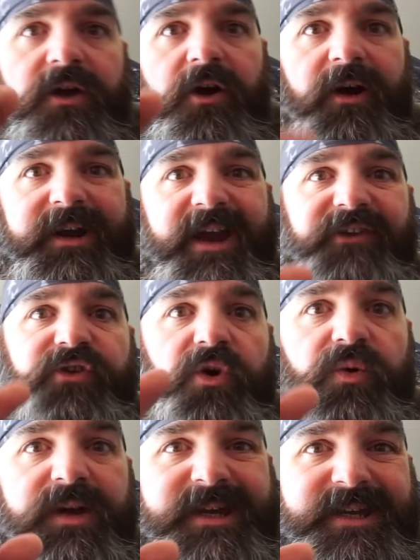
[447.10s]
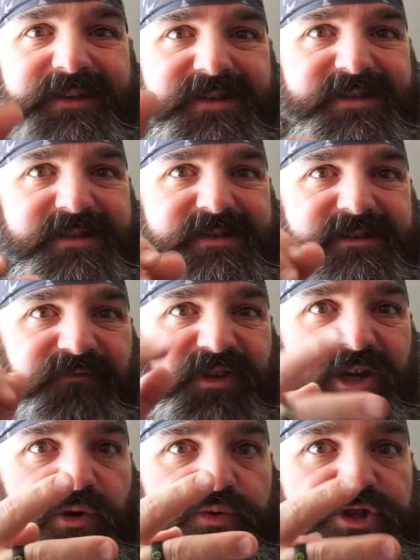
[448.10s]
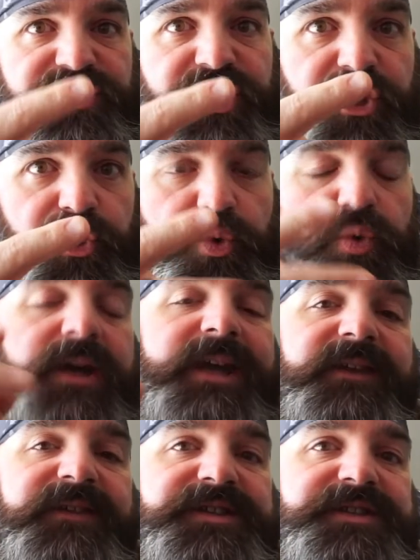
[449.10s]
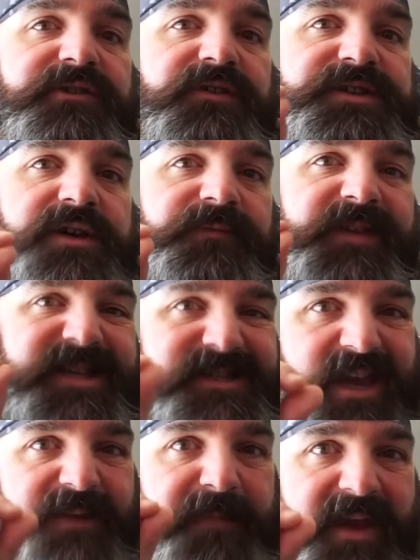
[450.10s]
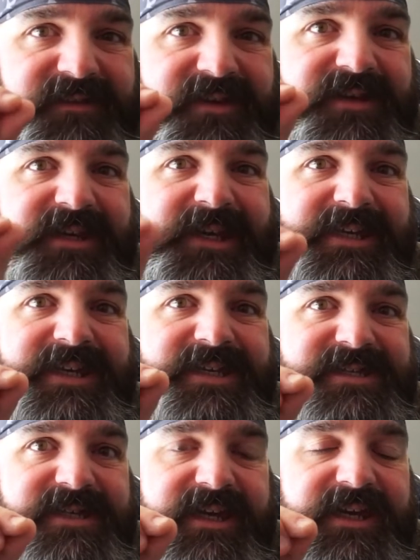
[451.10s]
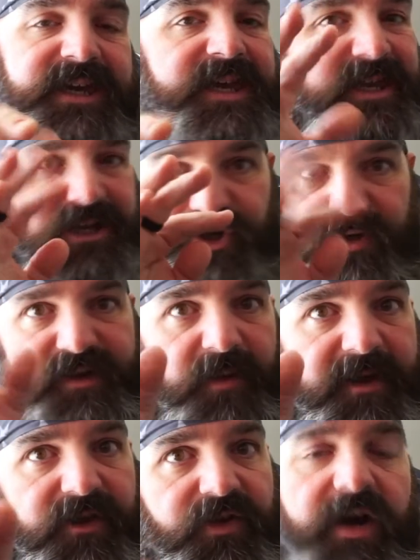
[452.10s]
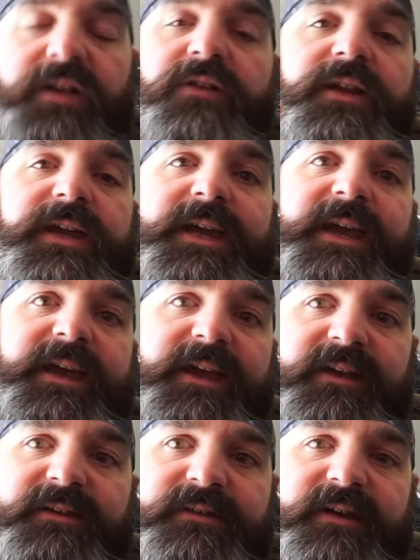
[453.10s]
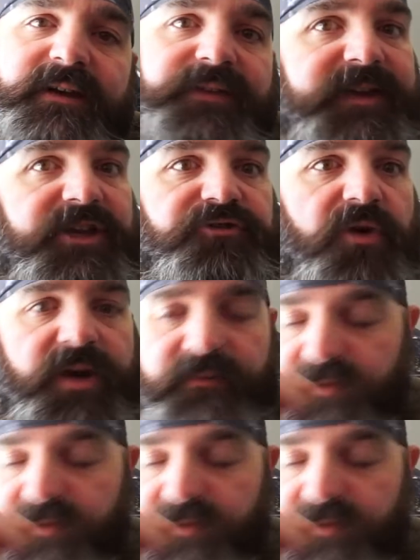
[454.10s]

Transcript: Alright guys, so this is video 2 in the series of the segmented EDC, as you can tell by the title and the intro and